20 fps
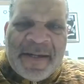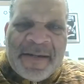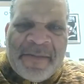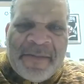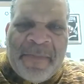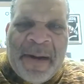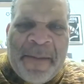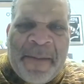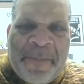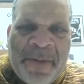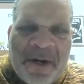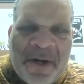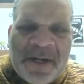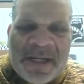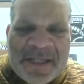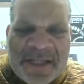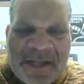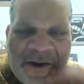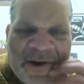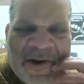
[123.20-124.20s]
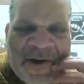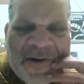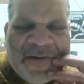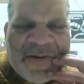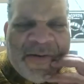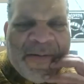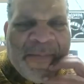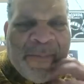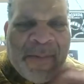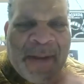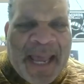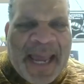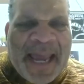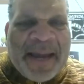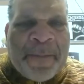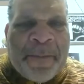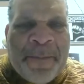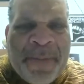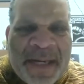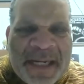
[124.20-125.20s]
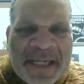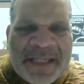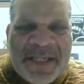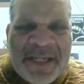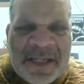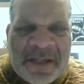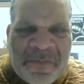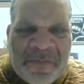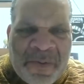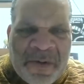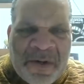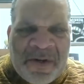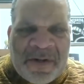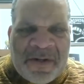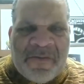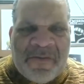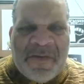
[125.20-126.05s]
My book is called Black Business Book,